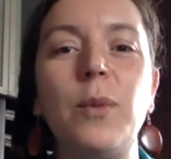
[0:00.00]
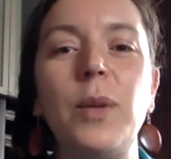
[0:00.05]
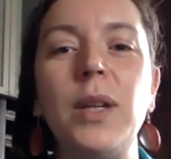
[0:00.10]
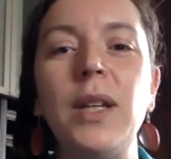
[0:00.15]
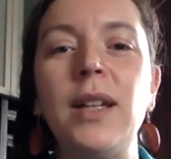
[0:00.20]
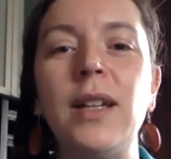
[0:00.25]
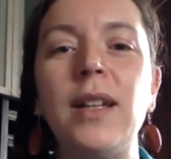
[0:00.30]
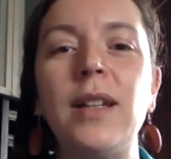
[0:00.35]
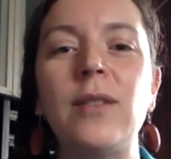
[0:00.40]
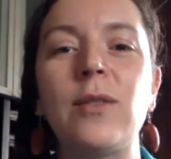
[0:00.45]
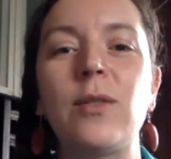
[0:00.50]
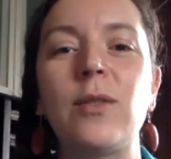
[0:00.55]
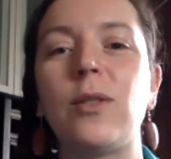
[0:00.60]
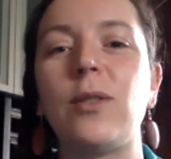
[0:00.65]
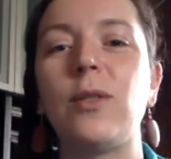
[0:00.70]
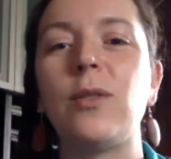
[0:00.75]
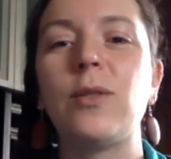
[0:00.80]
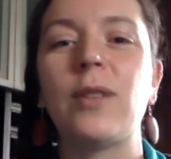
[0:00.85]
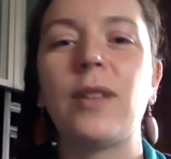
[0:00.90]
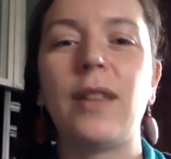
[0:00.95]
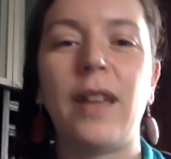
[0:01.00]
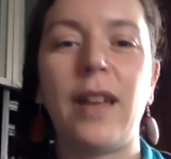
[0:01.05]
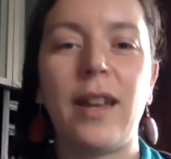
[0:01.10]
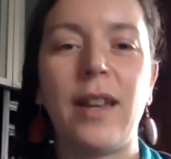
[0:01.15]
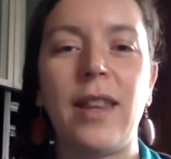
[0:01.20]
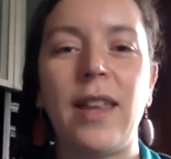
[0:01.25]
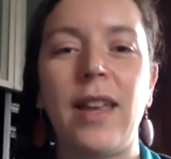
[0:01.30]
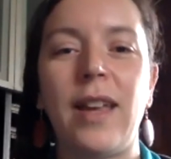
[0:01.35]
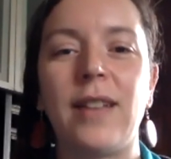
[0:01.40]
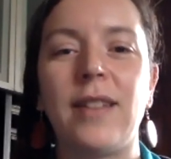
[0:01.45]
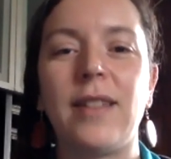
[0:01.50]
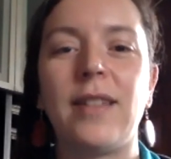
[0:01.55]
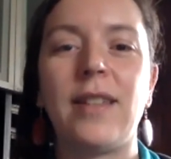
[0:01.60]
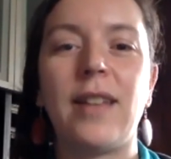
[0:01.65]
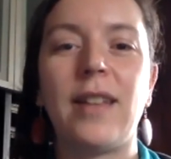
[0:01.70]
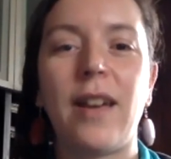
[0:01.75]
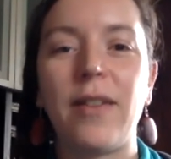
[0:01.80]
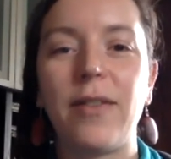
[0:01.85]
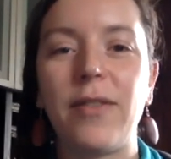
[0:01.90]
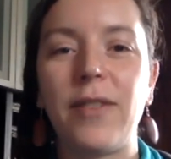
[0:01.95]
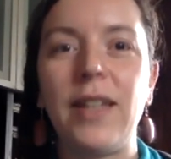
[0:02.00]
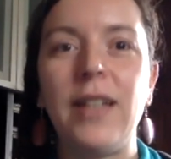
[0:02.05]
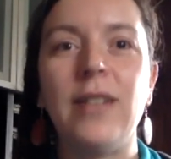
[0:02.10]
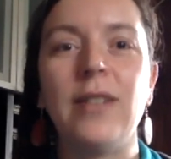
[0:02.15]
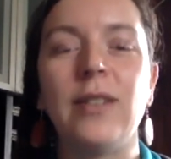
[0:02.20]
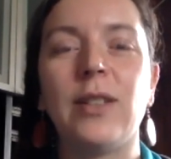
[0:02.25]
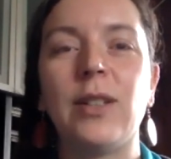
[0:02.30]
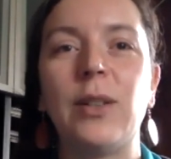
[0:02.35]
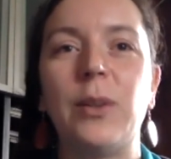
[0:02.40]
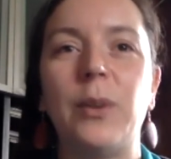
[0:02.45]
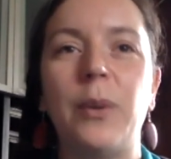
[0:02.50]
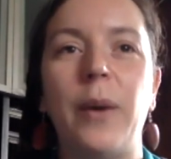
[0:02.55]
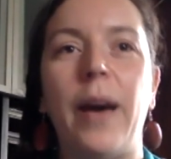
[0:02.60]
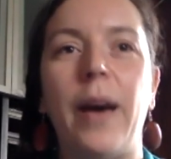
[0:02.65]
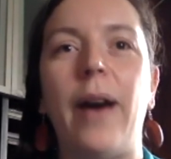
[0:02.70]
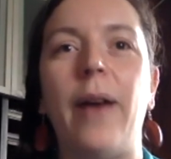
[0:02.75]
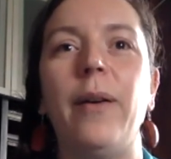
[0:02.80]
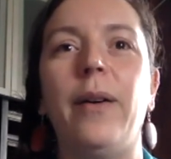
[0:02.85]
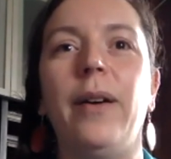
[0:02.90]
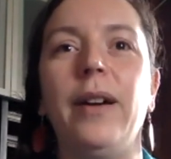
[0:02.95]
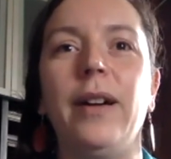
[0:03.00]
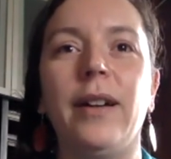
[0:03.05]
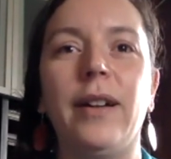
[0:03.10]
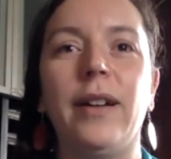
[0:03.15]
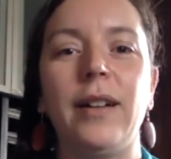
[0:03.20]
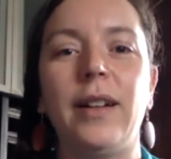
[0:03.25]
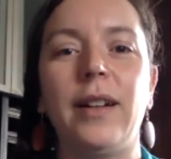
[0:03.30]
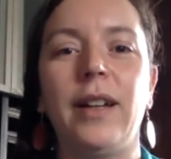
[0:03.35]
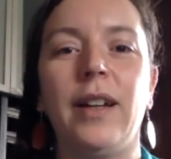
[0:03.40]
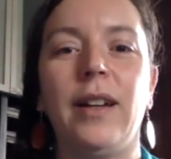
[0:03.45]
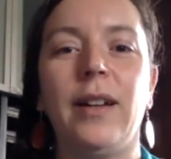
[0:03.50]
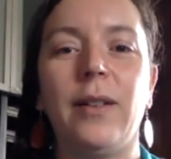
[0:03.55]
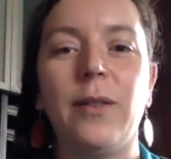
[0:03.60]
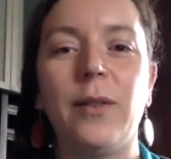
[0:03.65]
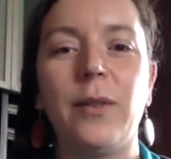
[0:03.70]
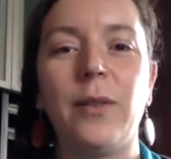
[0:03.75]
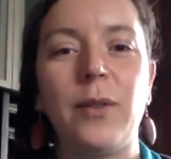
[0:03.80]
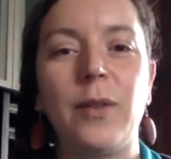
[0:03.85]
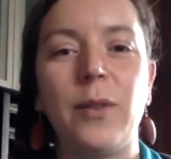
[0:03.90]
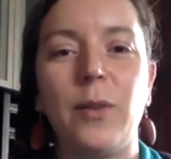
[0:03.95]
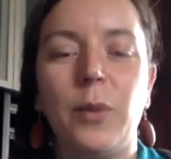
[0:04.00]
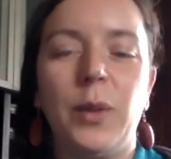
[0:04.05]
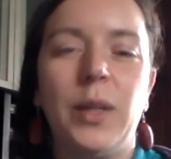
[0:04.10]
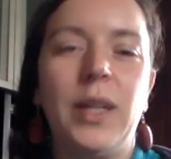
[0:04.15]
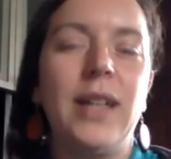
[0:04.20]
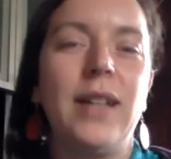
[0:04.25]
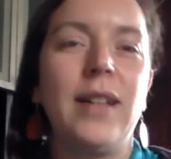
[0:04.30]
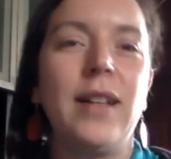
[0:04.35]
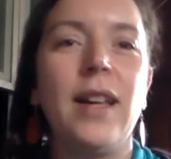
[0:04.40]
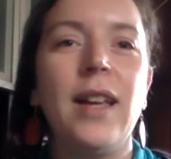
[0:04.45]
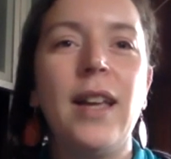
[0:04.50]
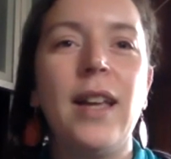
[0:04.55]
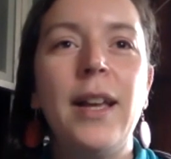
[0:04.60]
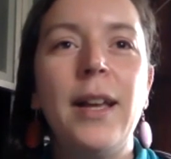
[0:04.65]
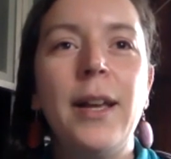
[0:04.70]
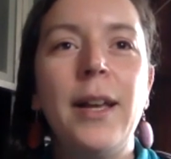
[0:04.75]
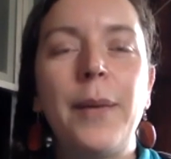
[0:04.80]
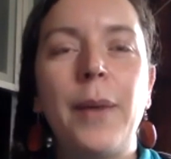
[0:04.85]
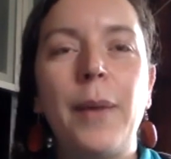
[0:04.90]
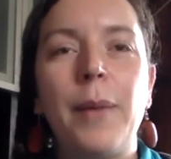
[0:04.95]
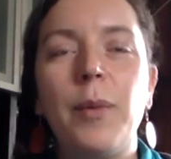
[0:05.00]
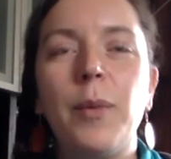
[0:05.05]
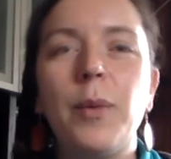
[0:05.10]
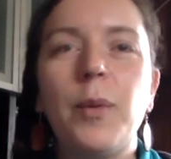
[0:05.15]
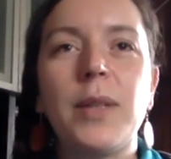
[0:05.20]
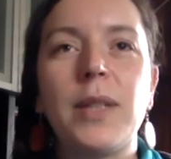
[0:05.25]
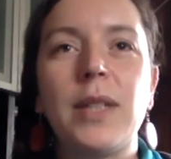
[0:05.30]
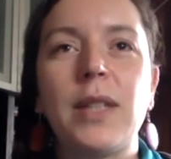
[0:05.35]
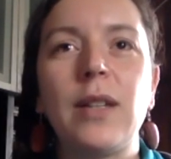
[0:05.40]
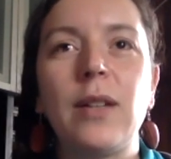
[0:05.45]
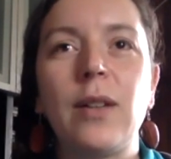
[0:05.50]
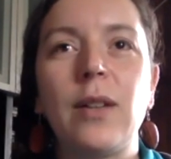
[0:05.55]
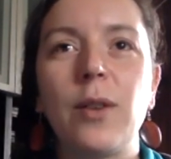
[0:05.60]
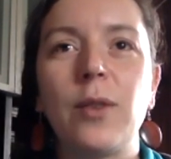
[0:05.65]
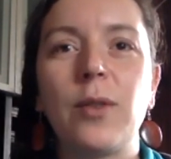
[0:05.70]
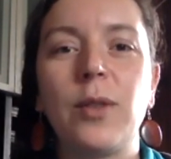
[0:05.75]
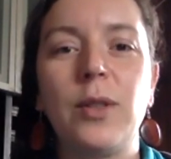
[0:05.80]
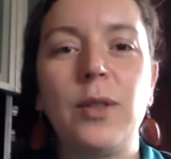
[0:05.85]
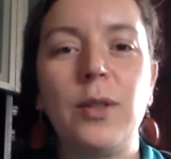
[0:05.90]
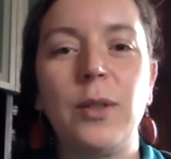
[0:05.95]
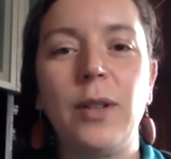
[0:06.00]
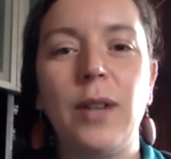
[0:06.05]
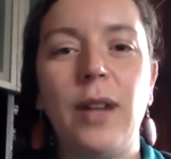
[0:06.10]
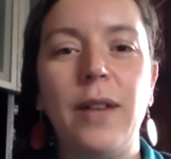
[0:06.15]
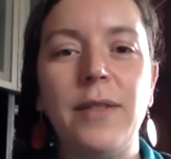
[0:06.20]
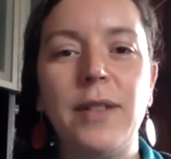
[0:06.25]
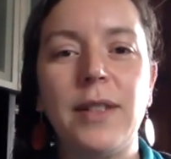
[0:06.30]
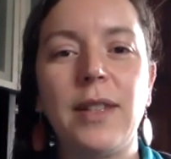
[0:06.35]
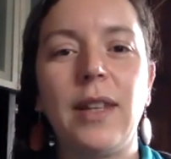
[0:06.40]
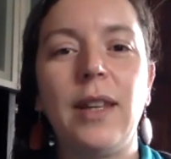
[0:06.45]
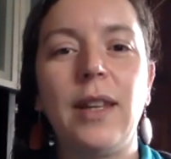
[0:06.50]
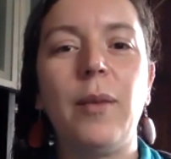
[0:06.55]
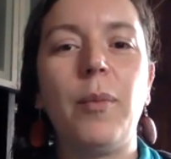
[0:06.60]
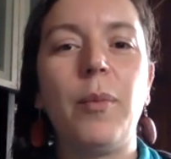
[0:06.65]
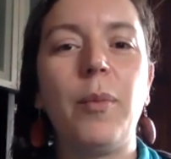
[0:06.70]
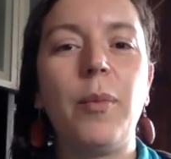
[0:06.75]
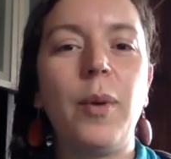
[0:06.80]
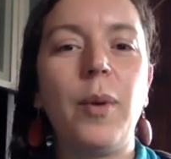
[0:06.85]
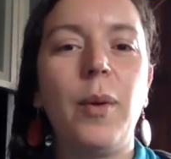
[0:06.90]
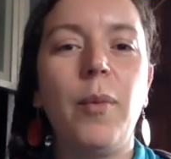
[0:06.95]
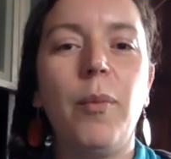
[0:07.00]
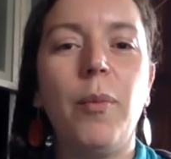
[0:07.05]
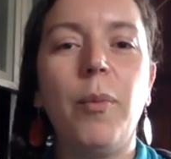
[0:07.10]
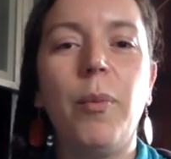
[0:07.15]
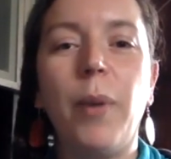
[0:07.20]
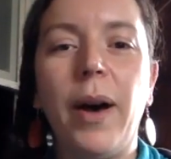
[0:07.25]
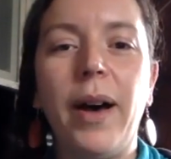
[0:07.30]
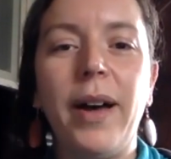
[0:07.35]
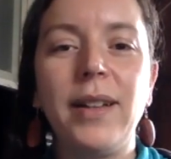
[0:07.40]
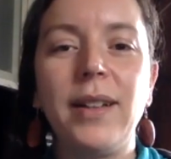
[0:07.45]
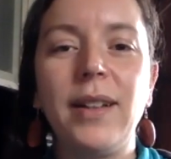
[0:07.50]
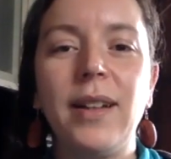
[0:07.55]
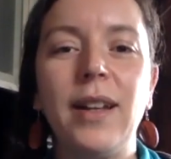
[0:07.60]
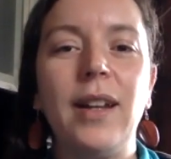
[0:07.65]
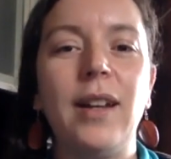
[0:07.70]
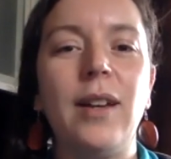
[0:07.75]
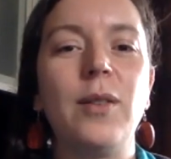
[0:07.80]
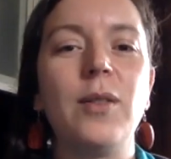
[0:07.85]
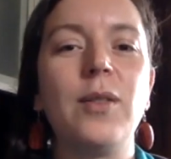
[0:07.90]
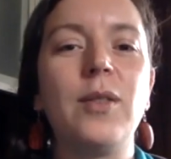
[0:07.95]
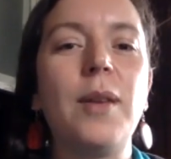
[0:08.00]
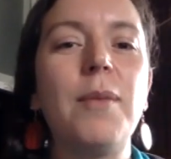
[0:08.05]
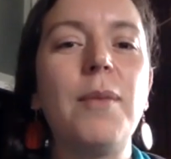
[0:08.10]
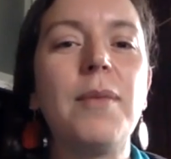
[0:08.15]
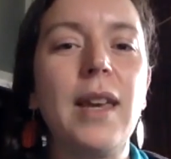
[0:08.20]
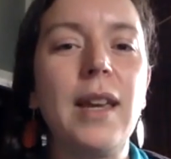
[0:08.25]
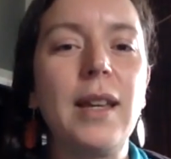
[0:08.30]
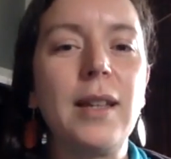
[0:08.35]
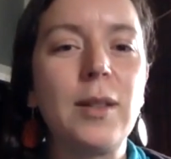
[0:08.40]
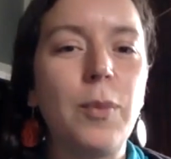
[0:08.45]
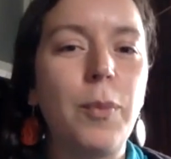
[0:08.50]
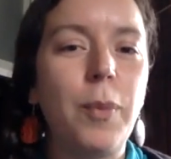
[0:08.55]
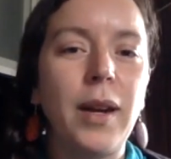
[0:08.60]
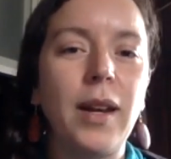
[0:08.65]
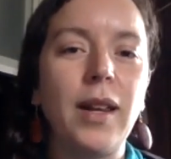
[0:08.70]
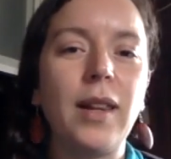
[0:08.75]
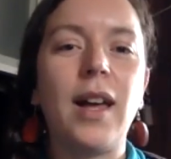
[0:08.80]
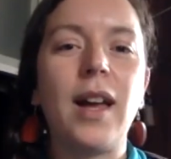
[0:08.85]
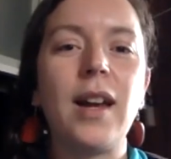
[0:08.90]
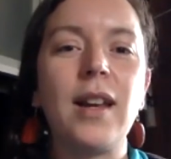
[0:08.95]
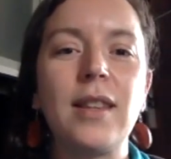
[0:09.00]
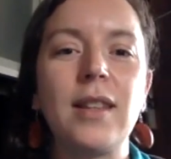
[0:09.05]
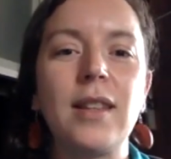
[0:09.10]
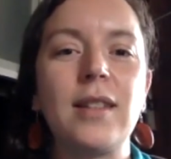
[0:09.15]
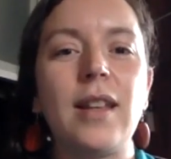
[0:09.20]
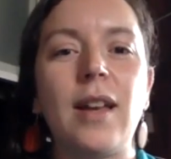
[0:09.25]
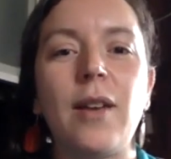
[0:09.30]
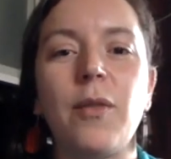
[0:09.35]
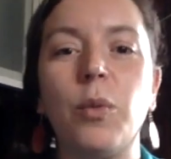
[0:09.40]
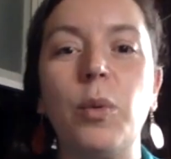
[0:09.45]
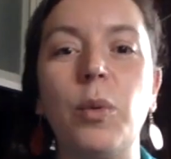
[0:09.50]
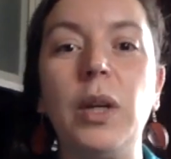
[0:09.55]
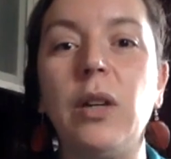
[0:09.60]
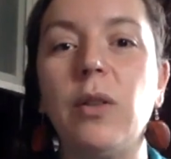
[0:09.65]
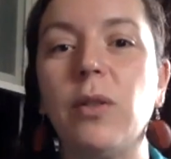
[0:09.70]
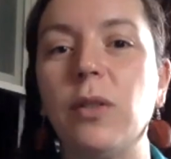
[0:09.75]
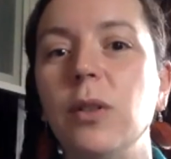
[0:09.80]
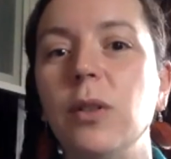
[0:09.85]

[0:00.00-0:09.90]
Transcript: We didn't introduce a lot of that stuff into our, we went to the grocery store, obviously, and bought, some things, but a lot of the stuff we grew